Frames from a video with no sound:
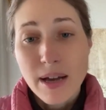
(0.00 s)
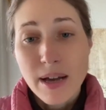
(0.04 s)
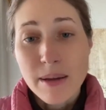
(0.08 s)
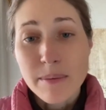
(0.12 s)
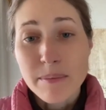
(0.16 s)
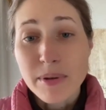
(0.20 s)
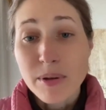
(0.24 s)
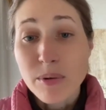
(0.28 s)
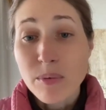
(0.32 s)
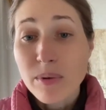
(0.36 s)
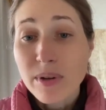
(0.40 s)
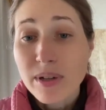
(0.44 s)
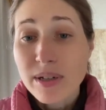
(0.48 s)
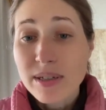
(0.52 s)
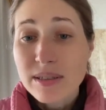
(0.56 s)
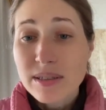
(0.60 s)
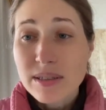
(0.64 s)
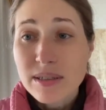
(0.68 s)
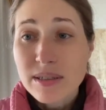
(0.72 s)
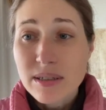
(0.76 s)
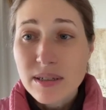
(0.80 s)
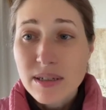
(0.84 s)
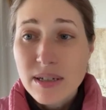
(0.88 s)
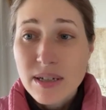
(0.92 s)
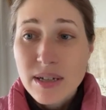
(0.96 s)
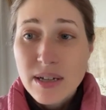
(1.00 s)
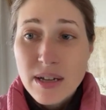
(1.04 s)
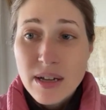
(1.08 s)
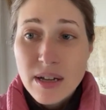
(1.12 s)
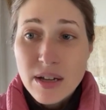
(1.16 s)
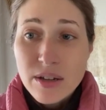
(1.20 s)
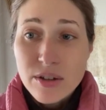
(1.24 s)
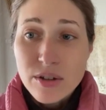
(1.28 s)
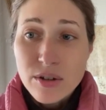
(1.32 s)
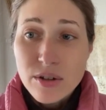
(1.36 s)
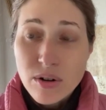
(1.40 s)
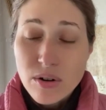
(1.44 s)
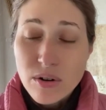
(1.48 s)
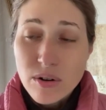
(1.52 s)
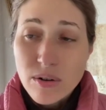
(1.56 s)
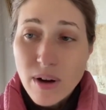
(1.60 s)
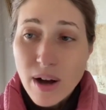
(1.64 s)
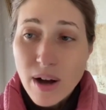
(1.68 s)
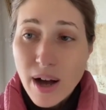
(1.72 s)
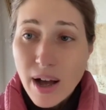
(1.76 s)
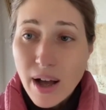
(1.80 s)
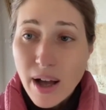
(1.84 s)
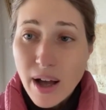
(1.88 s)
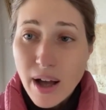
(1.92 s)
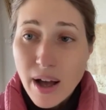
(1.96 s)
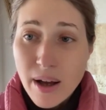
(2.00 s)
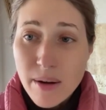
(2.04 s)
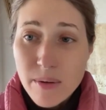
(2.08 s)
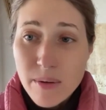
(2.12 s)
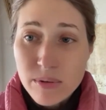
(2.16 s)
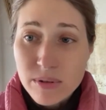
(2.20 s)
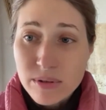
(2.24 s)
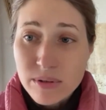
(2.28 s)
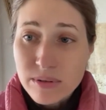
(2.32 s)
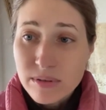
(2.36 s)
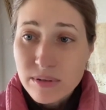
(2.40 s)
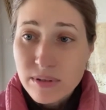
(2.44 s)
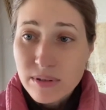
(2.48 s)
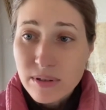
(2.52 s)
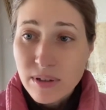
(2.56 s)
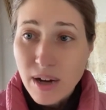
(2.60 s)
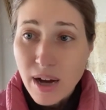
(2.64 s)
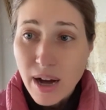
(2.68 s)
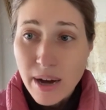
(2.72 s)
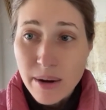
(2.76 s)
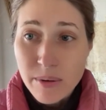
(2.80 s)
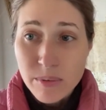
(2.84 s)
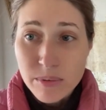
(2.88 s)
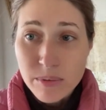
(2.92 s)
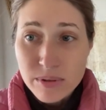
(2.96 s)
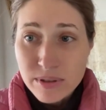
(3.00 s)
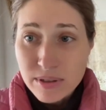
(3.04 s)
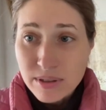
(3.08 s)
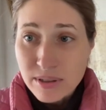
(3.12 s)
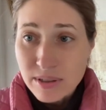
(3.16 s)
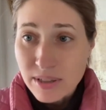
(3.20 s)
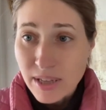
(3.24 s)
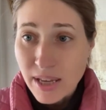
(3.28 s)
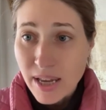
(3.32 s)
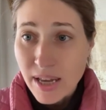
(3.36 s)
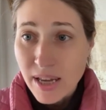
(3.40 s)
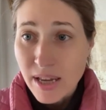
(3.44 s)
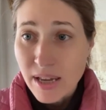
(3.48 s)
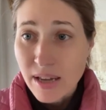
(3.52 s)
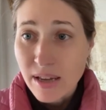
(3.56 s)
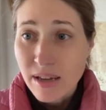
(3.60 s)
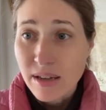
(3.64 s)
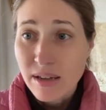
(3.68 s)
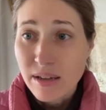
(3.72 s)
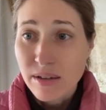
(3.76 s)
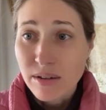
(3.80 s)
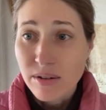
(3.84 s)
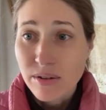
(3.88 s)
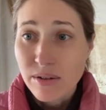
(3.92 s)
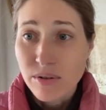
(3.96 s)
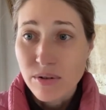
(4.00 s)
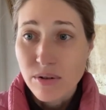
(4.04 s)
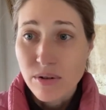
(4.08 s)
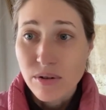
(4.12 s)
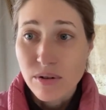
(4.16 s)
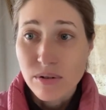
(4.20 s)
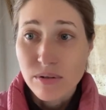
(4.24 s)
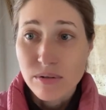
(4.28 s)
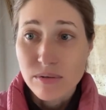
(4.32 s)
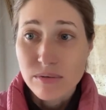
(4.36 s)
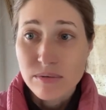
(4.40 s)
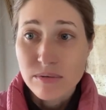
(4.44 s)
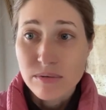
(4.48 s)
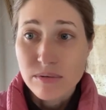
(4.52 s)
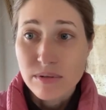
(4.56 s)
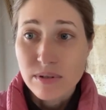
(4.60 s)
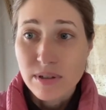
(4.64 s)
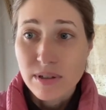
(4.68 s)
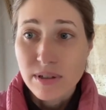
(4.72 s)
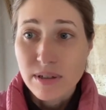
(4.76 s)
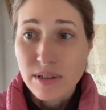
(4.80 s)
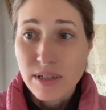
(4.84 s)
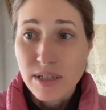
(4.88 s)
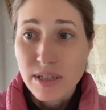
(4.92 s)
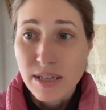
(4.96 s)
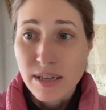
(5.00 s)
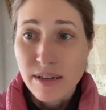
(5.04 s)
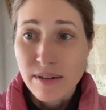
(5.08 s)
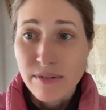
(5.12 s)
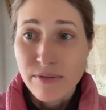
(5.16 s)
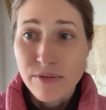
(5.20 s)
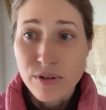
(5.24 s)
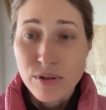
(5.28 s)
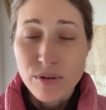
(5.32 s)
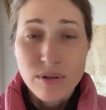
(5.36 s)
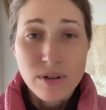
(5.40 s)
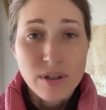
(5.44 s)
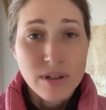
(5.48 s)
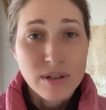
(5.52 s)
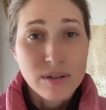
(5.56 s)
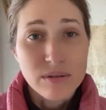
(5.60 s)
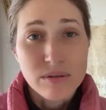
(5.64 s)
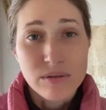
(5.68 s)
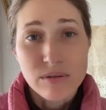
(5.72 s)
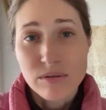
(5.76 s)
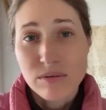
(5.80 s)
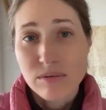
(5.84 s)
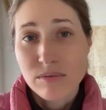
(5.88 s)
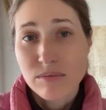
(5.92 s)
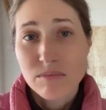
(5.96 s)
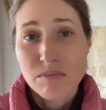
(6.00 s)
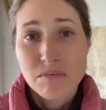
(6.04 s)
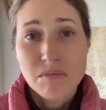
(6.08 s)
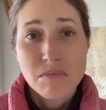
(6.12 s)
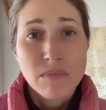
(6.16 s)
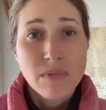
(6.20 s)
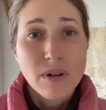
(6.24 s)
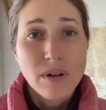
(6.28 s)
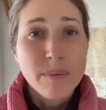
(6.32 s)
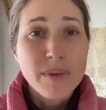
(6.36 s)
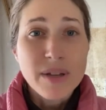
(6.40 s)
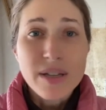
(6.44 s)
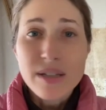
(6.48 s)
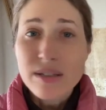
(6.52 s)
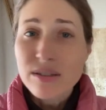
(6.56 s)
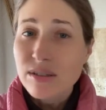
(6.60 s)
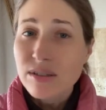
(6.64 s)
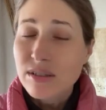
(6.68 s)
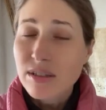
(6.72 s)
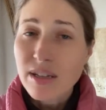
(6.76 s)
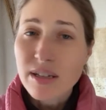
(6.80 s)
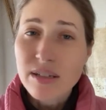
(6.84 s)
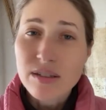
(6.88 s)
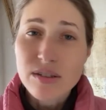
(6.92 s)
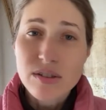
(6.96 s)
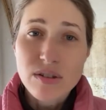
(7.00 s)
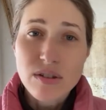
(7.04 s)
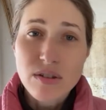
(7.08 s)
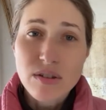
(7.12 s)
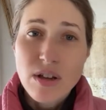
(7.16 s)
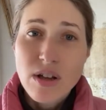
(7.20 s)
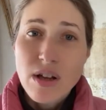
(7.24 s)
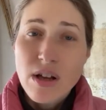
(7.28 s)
and be willing to, you know, I would say, you know, if you can, I mean, it's